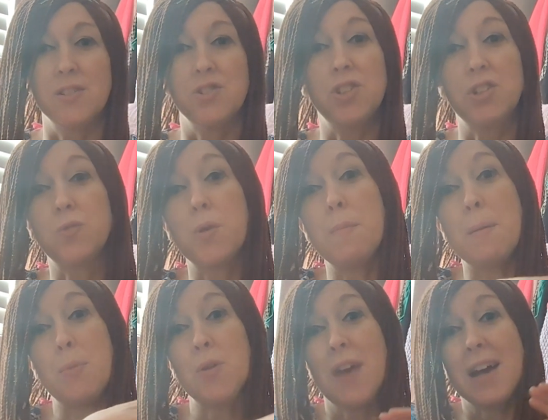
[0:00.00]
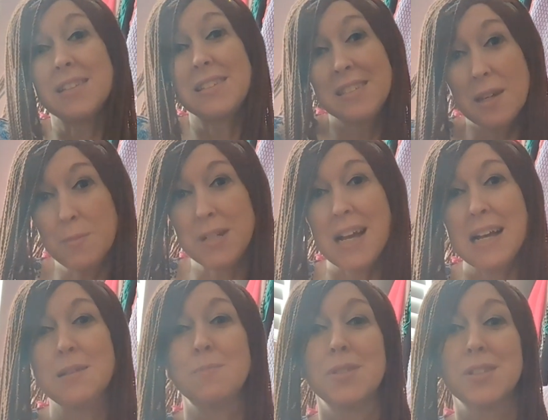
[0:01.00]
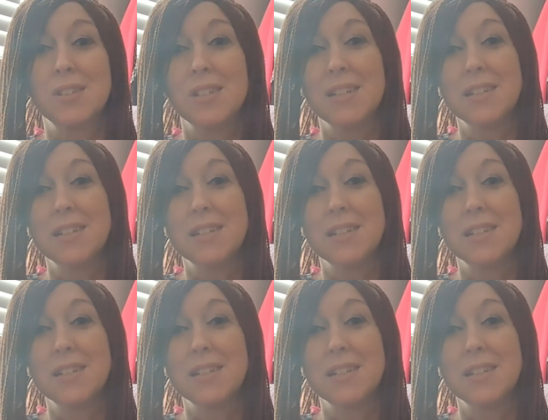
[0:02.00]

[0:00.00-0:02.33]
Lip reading: just remember that sometimes,